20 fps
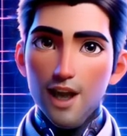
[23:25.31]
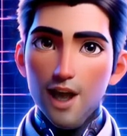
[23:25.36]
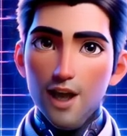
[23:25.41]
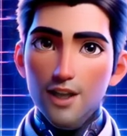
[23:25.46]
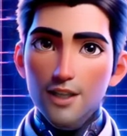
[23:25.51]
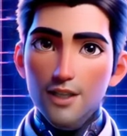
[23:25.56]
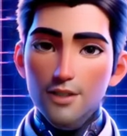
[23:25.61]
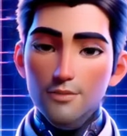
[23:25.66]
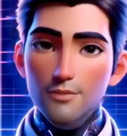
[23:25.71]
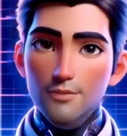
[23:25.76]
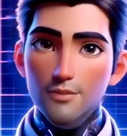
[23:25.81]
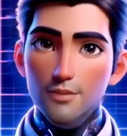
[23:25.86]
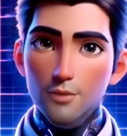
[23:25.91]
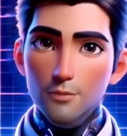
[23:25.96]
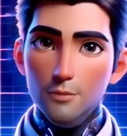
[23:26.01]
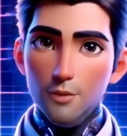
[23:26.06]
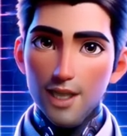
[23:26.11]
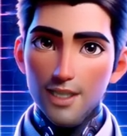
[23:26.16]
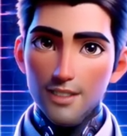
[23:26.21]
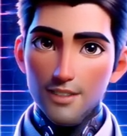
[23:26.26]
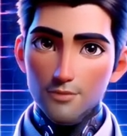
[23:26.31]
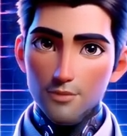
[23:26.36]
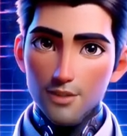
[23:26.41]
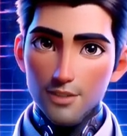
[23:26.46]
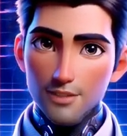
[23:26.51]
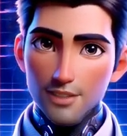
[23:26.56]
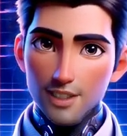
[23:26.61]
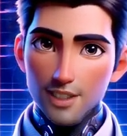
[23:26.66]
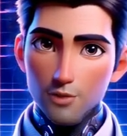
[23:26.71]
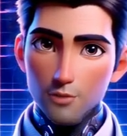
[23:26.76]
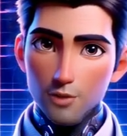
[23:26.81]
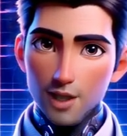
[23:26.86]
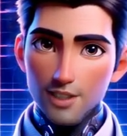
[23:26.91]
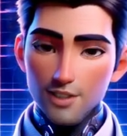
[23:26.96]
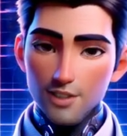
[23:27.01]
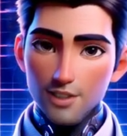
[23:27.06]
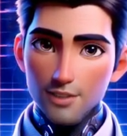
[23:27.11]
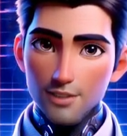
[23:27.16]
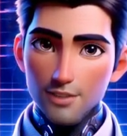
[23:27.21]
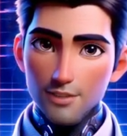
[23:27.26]
that's going to give you a bug error
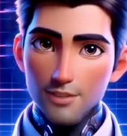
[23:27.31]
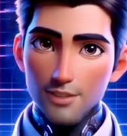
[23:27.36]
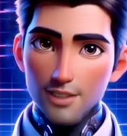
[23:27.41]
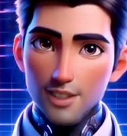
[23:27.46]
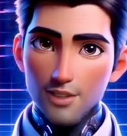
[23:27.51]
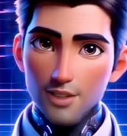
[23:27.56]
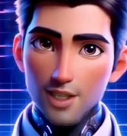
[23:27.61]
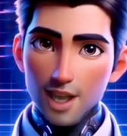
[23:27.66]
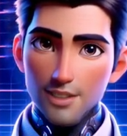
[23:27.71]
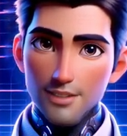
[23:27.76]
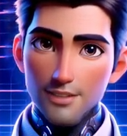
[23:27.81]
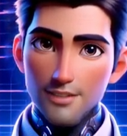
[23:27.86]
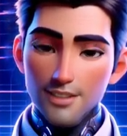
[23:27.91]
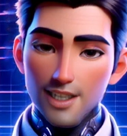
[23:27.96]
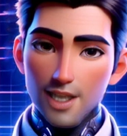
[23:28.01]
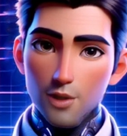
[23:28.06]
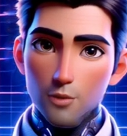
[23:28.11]
and be a problem.